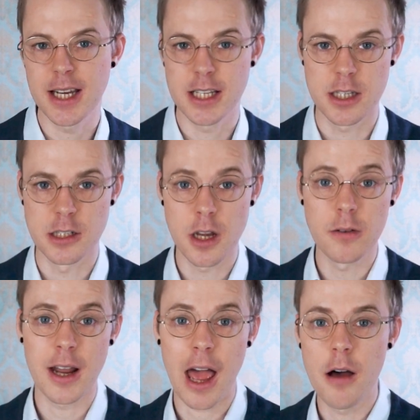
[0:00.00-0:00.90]
and just
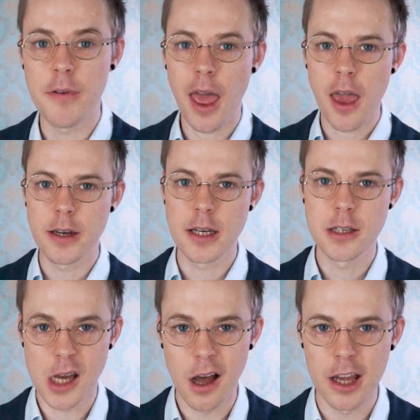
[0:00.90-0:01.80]
don't have any
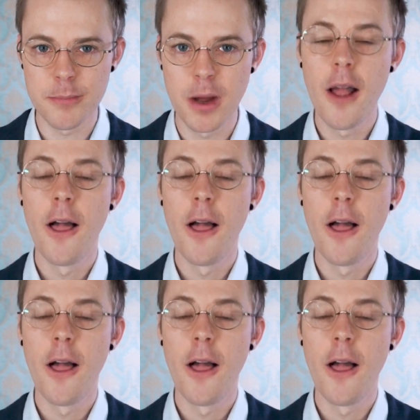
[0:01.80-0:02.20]
time,